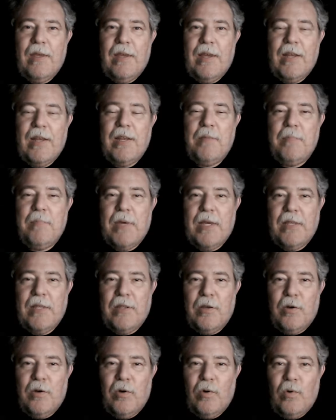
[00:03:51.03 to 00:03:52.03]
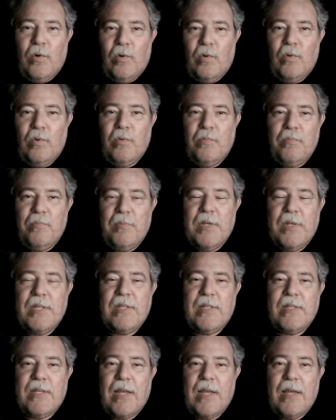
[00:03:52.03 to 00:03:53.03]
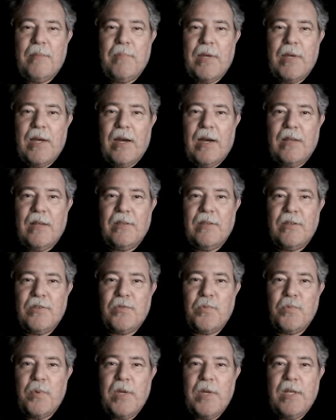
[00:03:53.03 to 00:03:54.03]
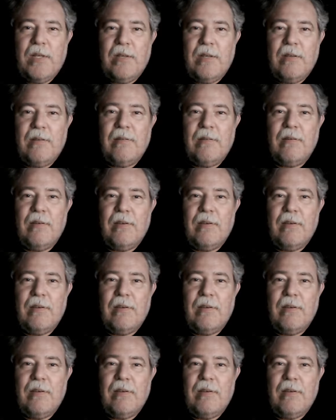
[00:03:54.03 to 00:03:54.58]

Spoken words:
and he made the whole misstatement on the Sweden